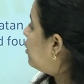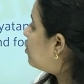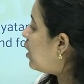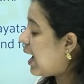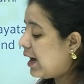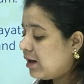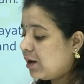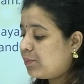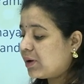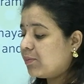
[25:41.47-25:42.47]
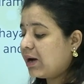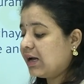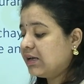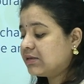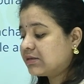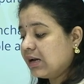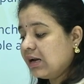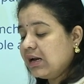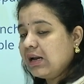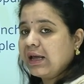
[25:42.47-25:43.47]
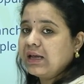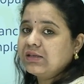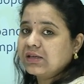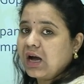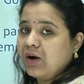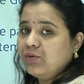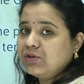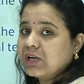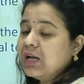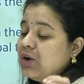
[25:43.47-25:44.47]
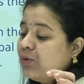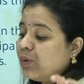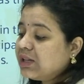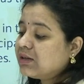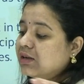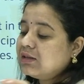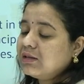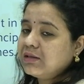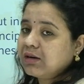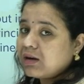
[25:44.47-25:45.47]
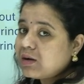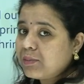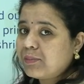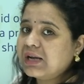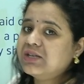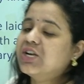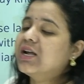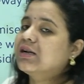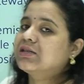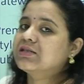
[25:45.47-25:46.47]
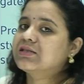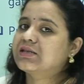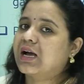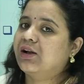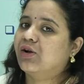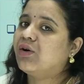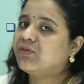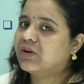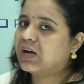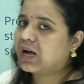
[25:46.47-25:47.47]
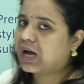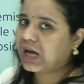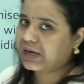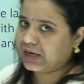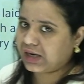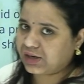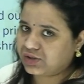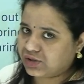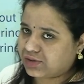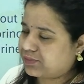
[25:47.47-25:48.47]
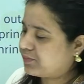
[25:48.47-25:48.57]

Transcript: You had a premise laid out with the Panchayatan style of architecture.